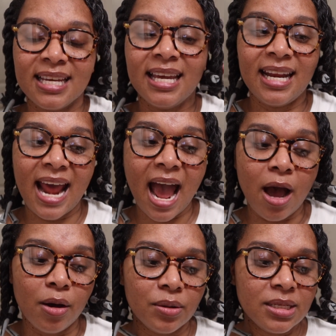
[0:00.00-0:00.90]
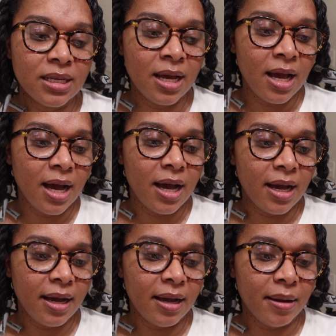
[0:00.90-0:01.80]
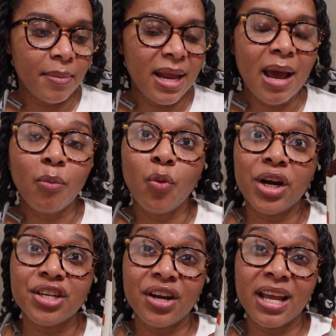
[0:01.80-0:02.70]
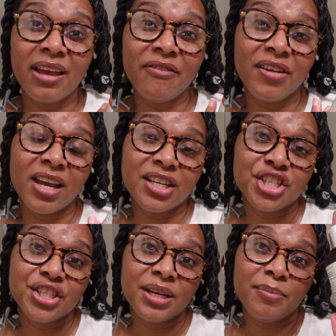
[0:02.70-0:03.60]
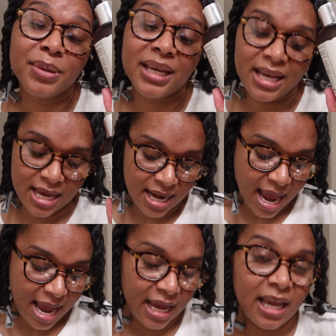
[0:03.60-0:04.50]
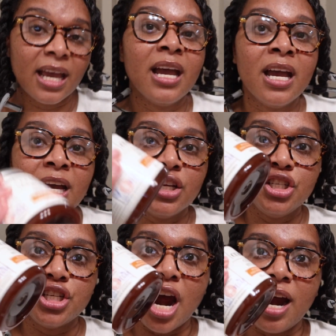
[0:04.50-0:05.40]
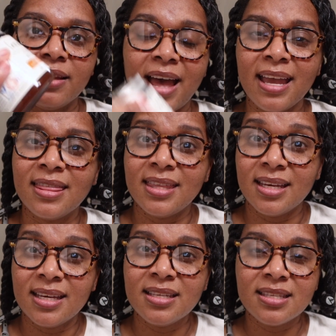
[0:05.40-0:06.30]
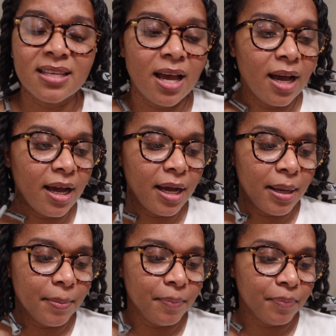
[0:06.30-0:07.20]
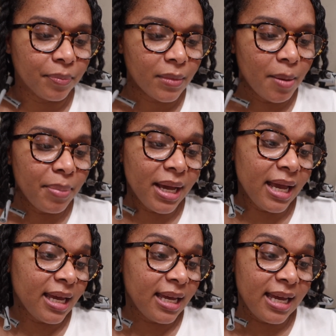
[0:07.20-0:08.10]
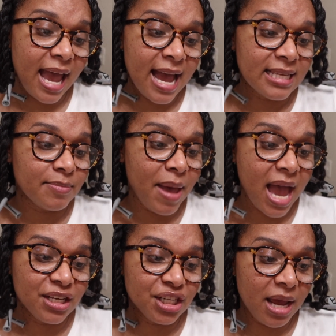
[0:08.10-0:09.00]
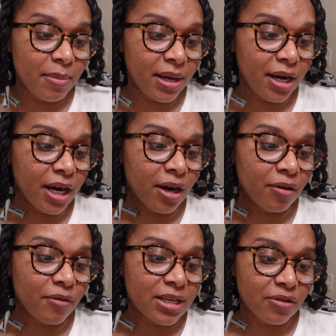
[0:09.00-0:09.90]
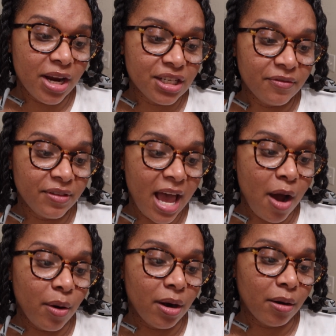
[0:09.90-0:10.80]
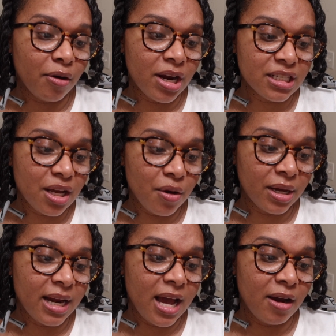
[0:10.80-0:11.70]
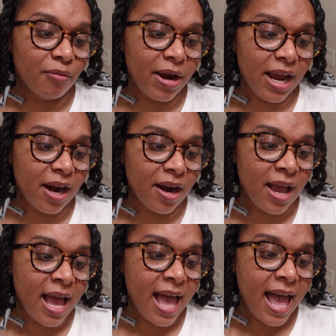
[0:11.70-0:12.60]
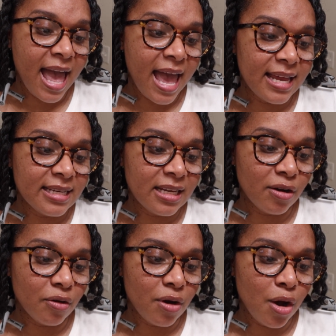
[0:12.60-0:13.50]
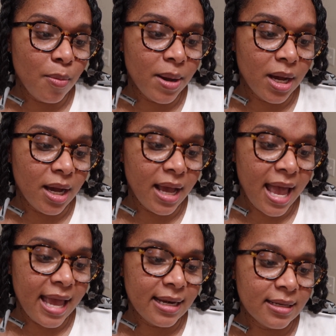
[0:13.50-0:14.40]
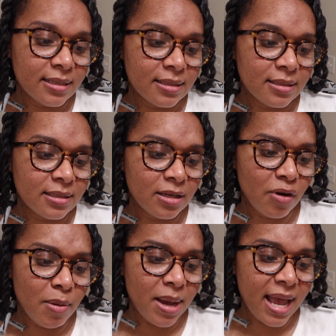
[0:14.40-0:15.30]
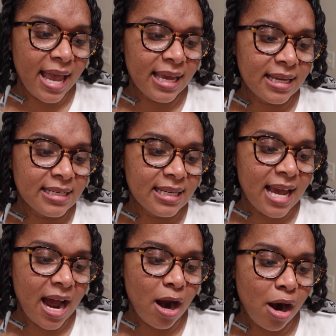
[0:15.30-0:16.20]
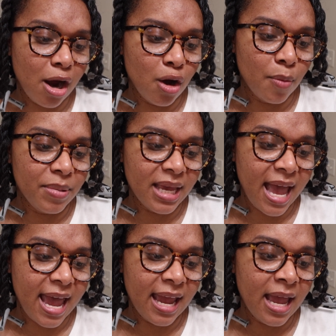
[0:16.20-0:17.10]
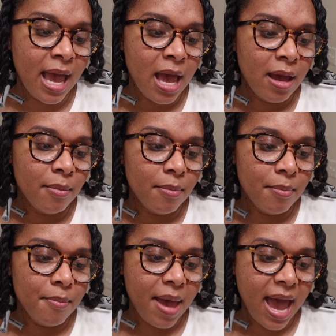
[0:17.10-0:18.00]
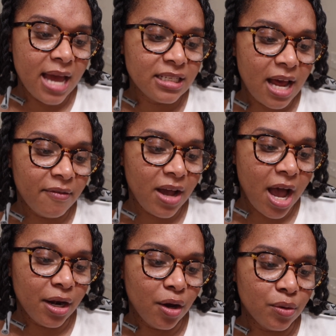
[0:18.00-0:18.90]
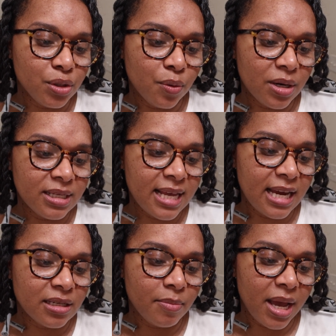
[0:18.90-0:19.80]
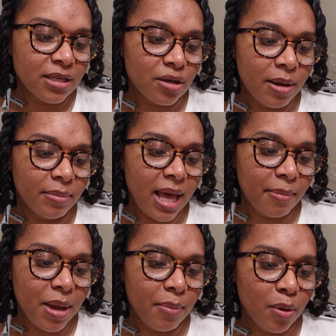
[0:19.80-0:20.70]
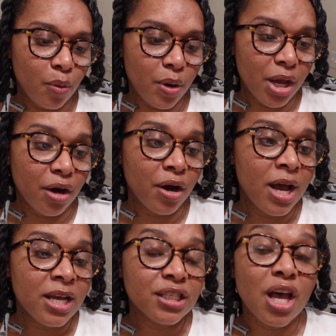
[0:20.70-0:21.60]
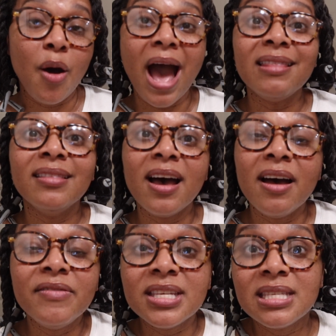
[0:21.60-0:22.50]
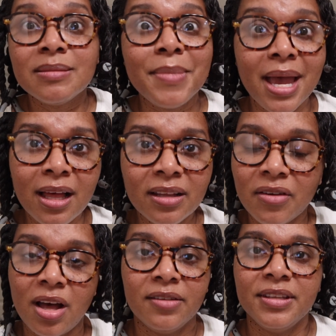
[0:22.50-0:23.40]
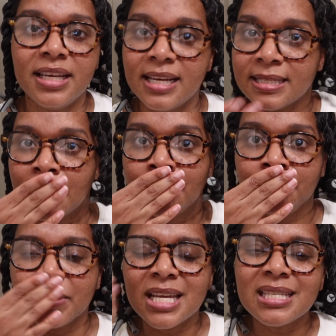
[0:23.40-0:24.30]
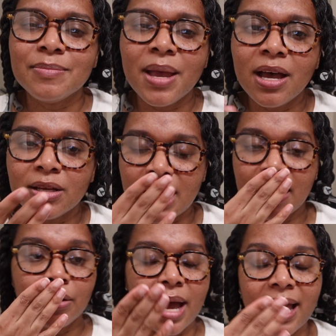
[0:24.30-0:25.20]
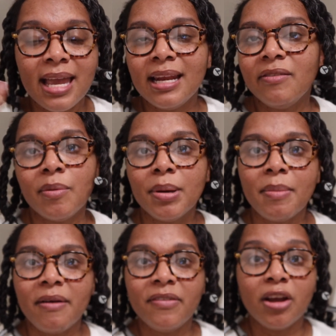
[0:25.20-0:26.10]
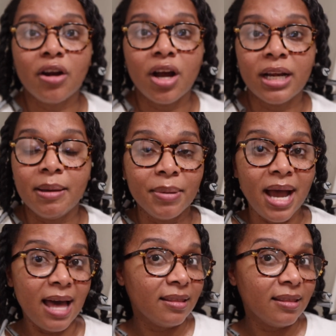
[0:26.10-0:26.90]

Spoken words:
to get it out. And I'm wondering if it should be in a jar like this. But it has mashed shea butter, resurrection flower, crushed coconut, rare andiroba, A-N-D-I-R-O-B-A, mashed avocado, torn sage and basil, and black pepper oil. So I love the smell of all of these. It smells, I can't even put my finger on it, but I